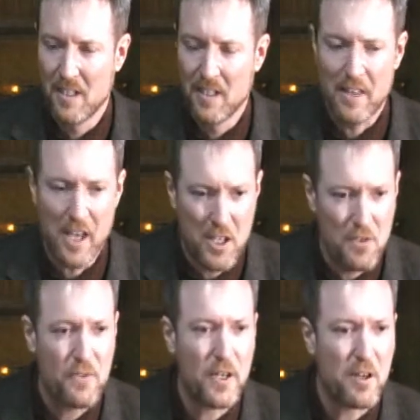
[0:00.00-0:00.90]
Thank you
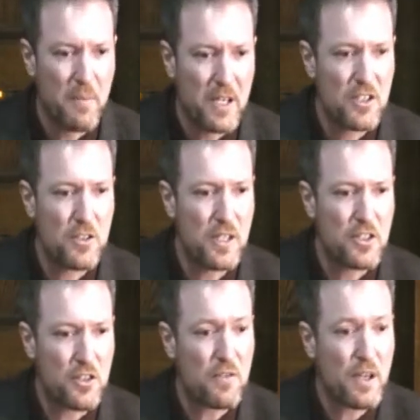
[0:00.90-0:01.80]
for your ministry
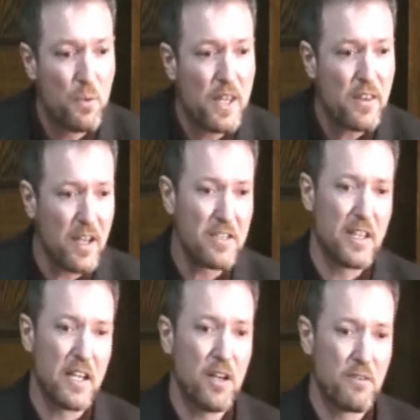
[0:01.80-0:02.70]
serving with us
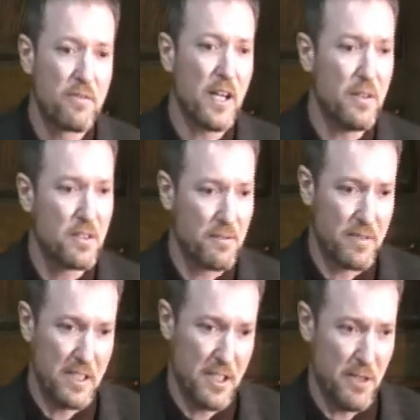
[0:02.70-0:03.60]
at House of
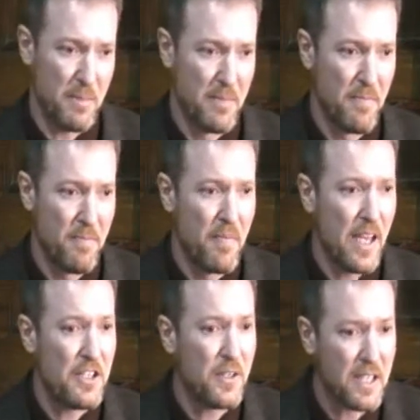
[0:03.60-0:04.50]
Friendship.
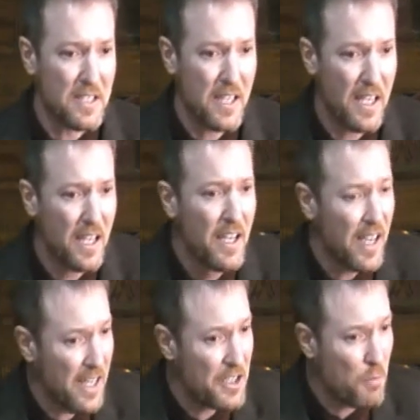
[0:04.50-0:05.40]
As you can see,
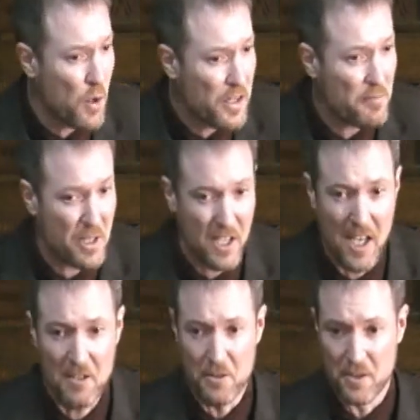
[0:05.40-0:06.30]
it is more than
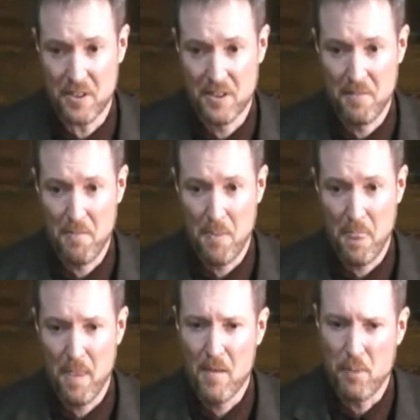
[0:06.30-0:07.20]
potatoes,
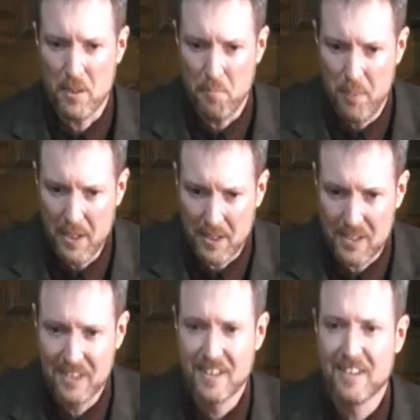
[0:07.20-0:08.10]
but built
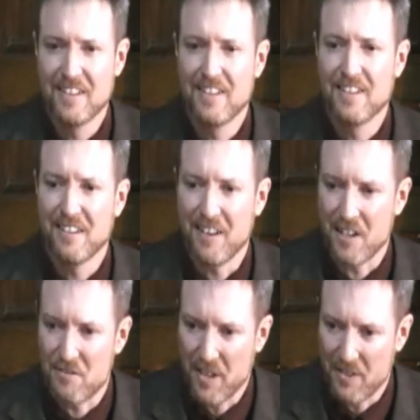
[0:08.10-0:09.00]
on a
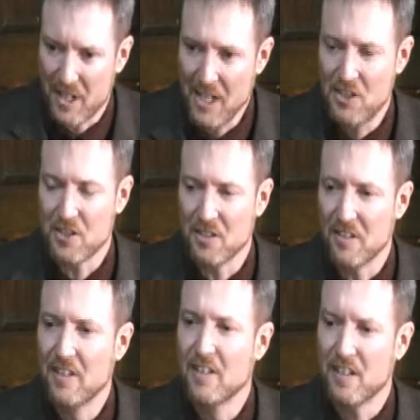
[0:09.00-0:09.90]

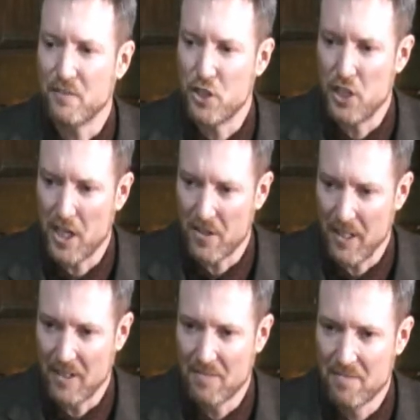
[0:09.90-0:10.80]
foundation of
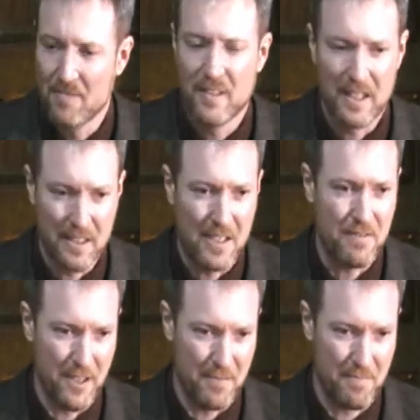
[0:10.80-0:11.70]
sharing and
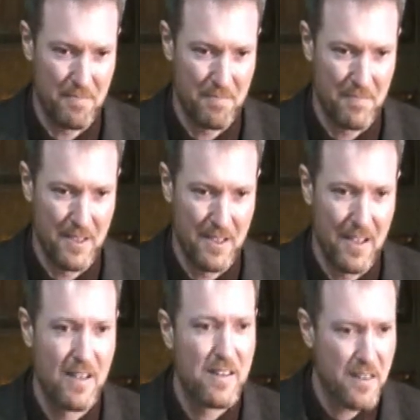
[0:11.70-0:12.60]
giving.
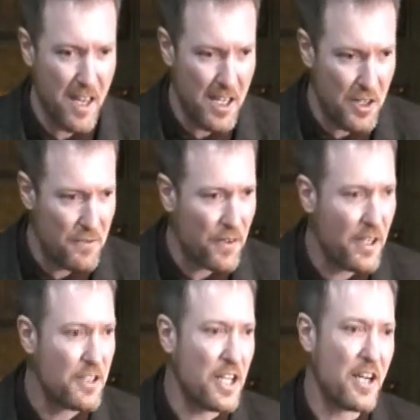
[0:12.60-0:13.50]
Thank you for
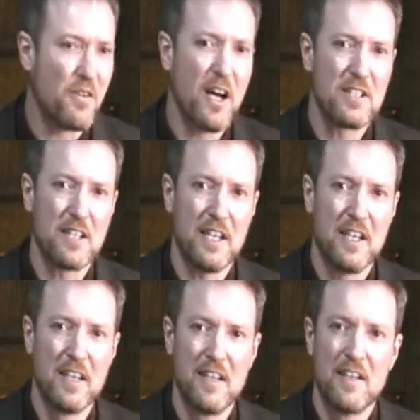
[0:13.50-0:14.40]
your generosity.
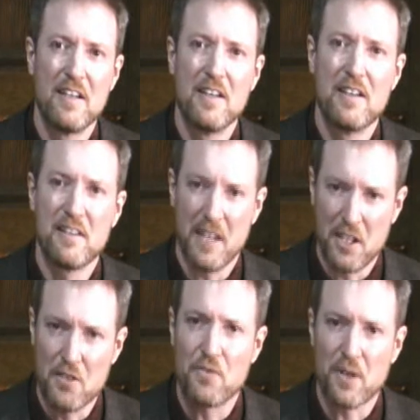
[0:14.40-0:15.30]
Thank
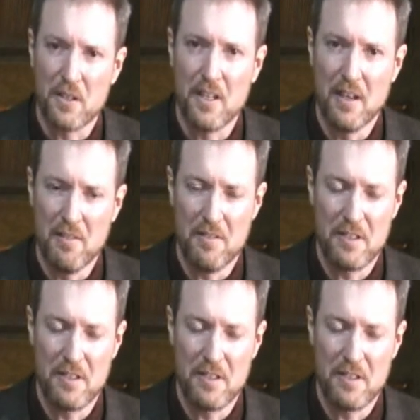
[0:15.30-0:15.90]
you for your love.